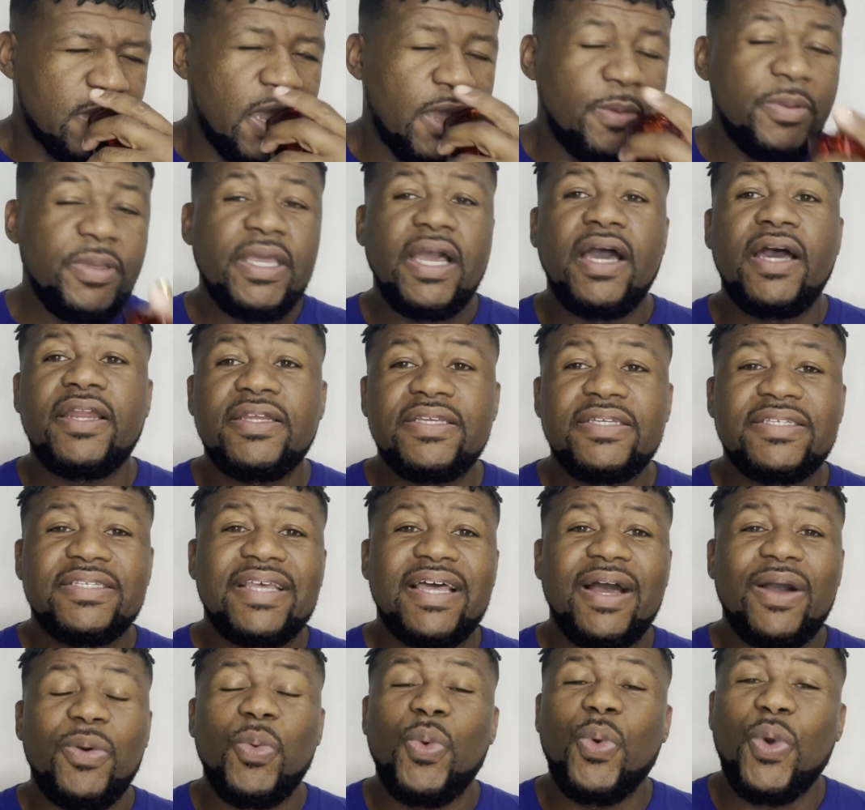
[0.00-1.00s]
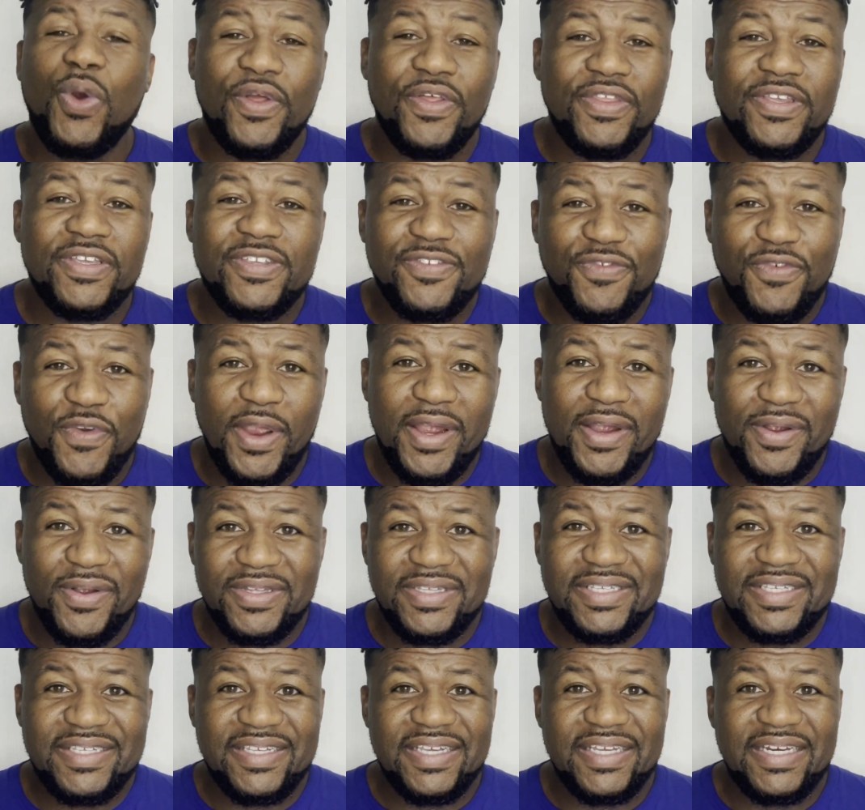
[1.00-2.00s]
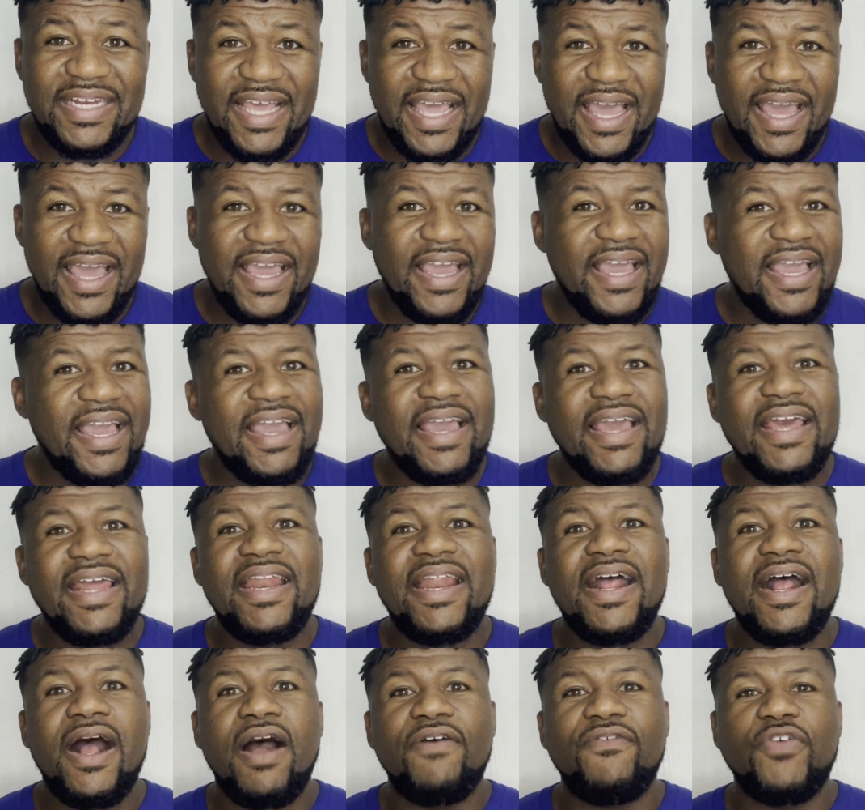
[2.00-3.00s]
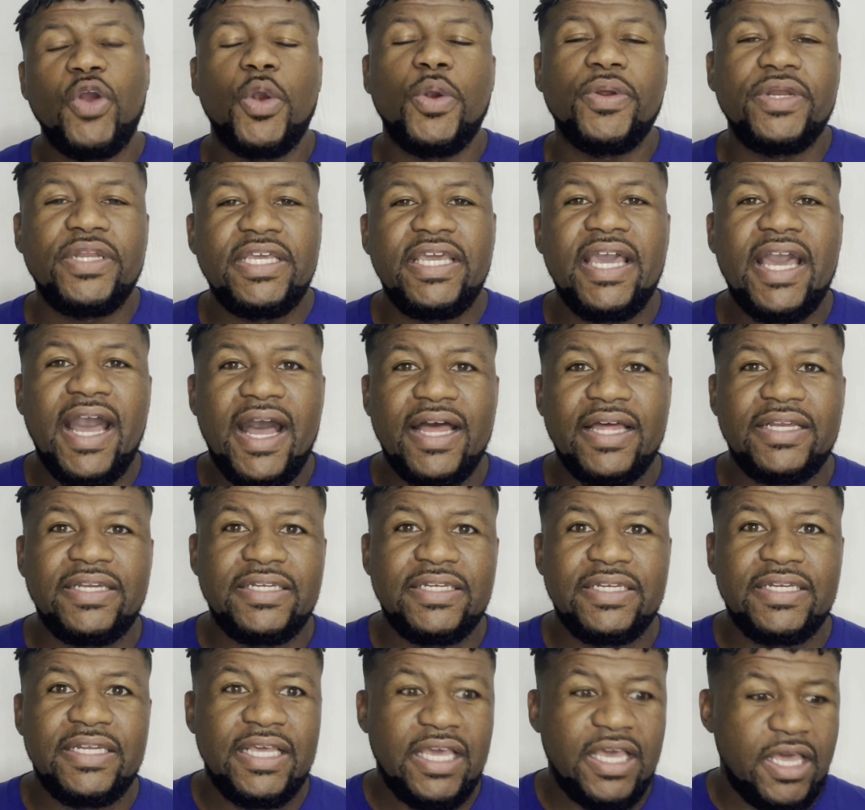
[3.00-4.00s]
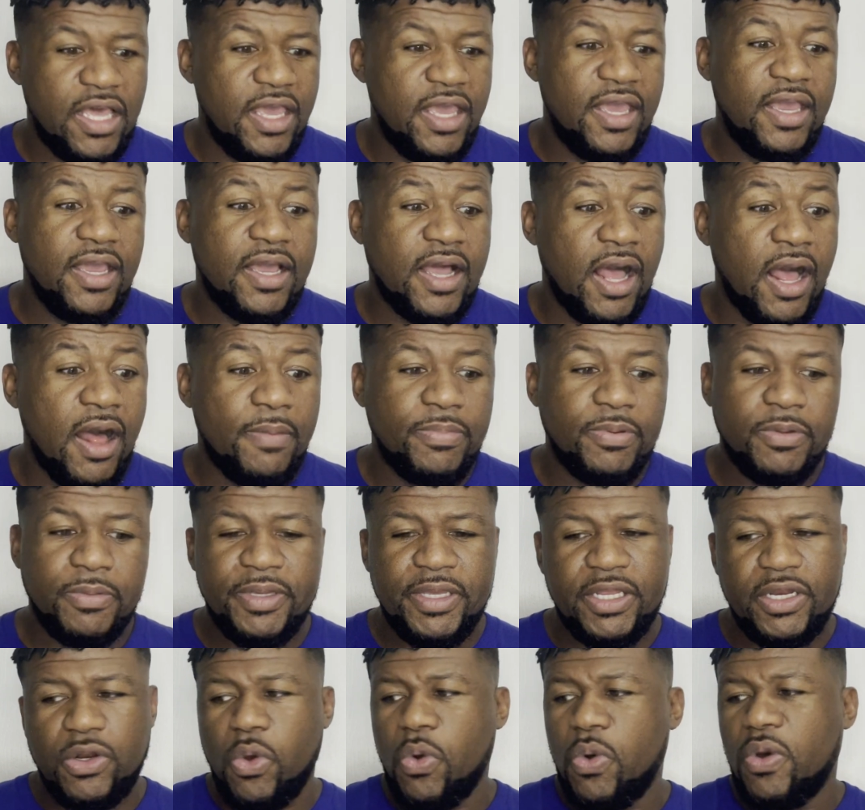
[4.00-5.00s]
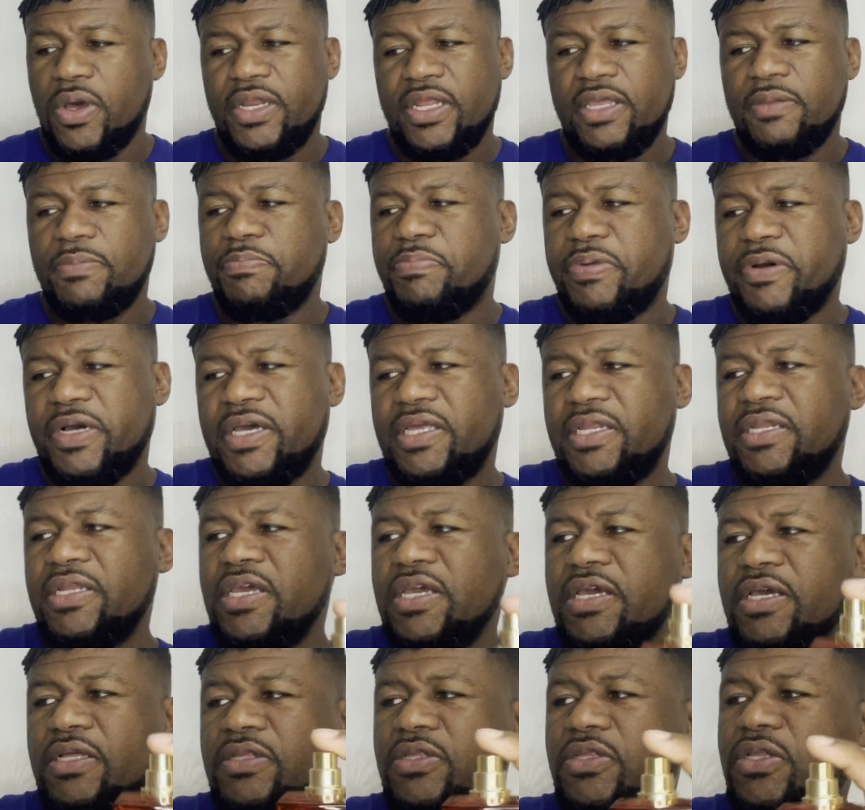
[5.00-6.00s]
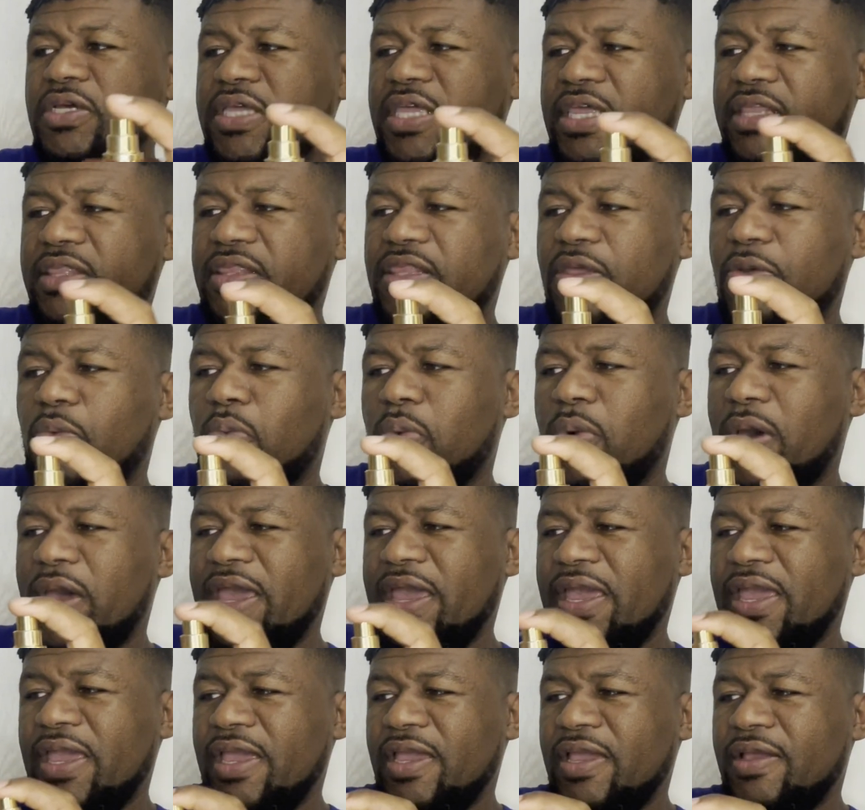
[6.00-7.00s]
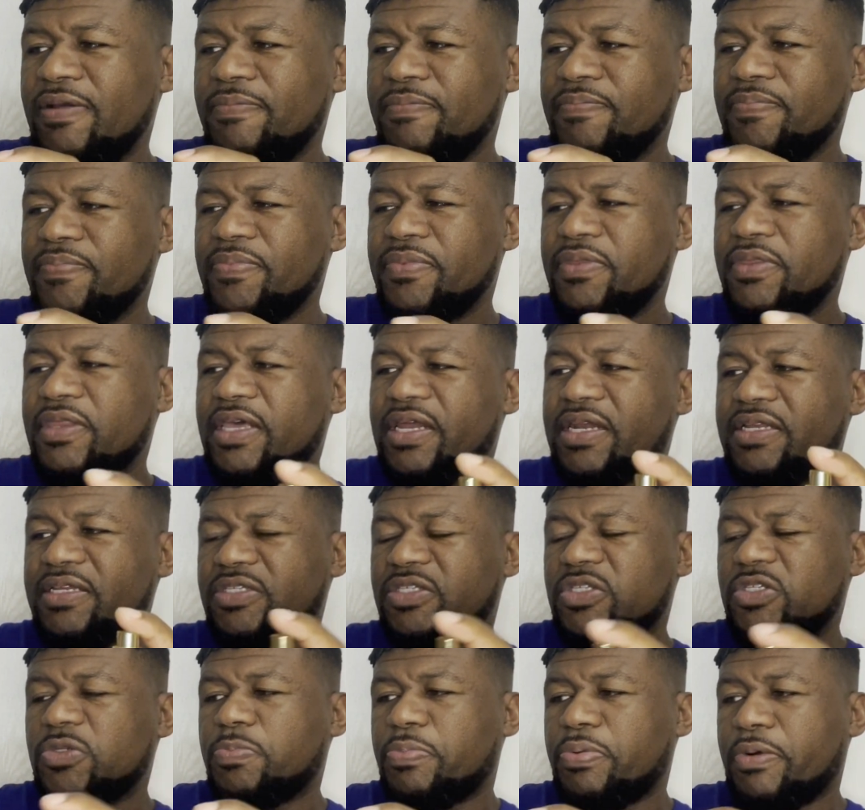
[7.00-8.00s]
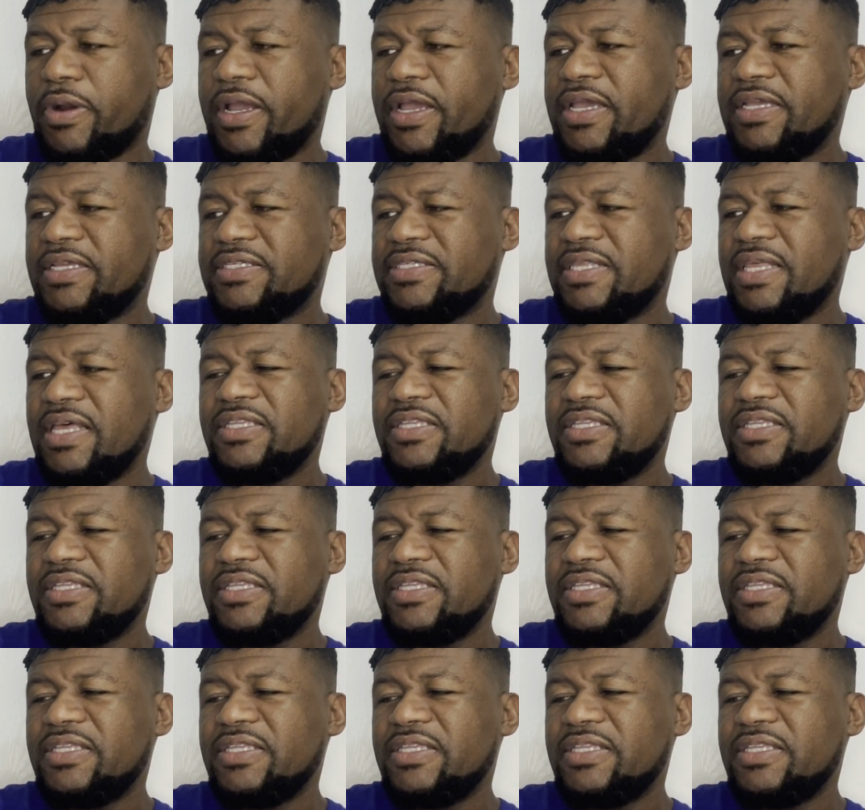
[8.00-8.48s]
be honest, I wore this fragrance today and I've already gotten a compliment on it, but look at the way that it sprays.